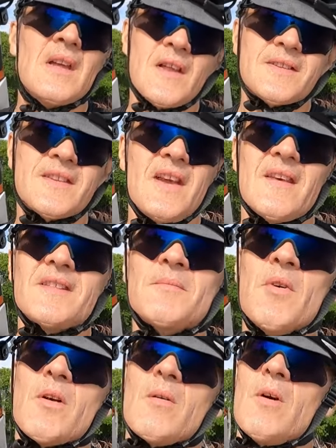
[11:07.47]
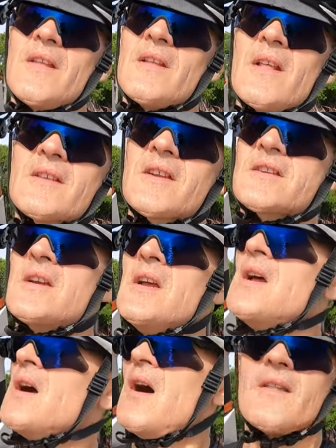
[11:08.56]
let's say that tomorrow all
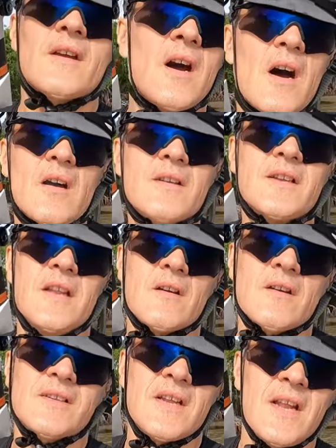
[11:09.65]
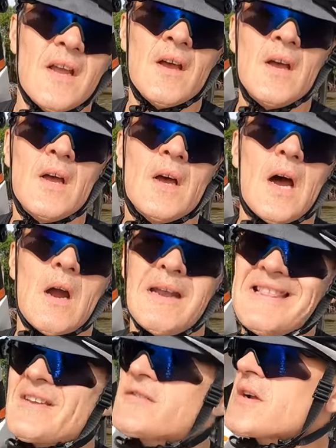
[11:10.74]
the cars in New York City are
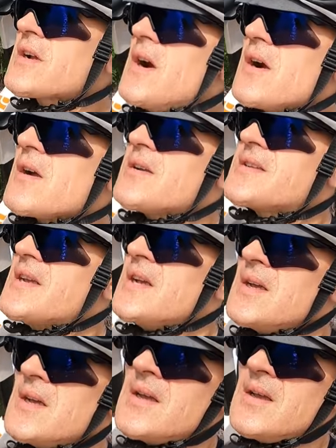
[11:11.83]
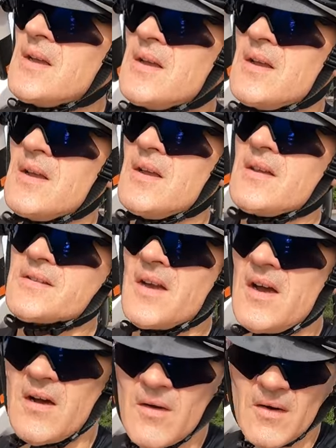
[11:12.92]
electric cars.
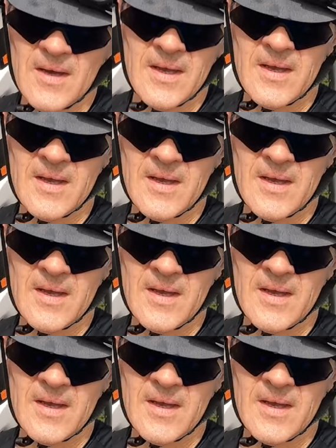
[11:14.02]
So,